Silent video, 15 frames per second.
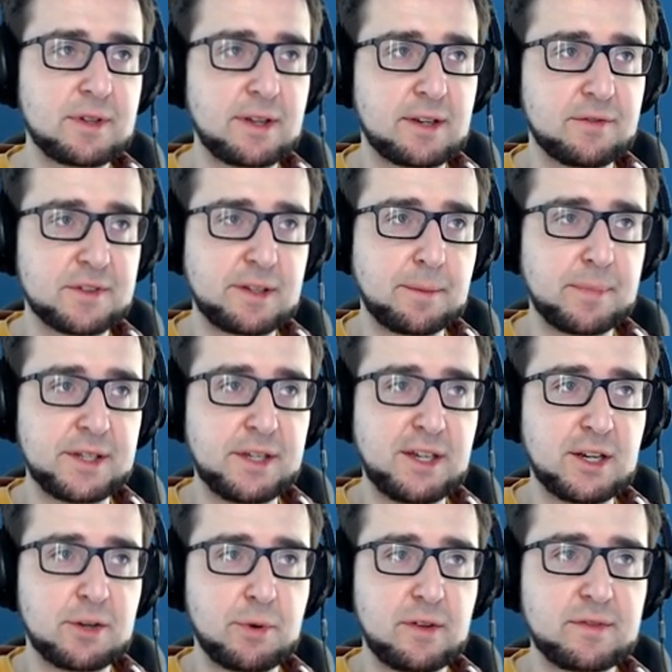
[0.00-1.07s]
like for example
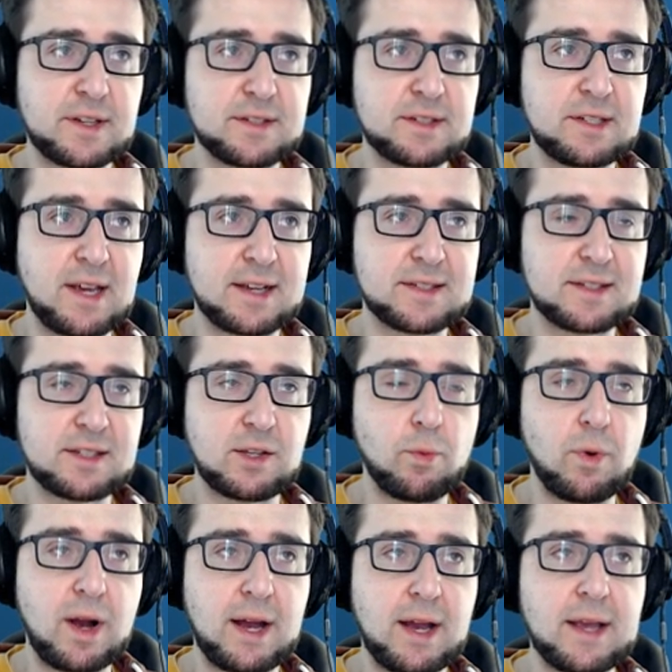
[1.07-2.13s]
here we have a
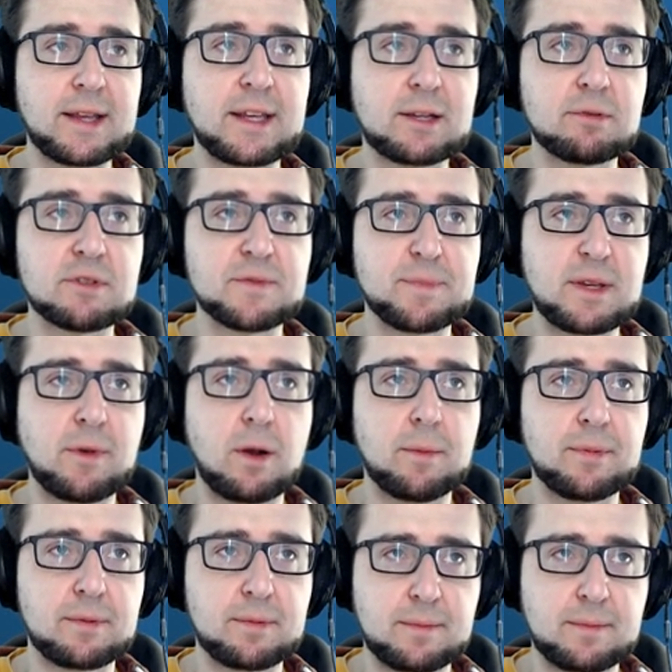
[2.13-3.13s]
txty equals pmop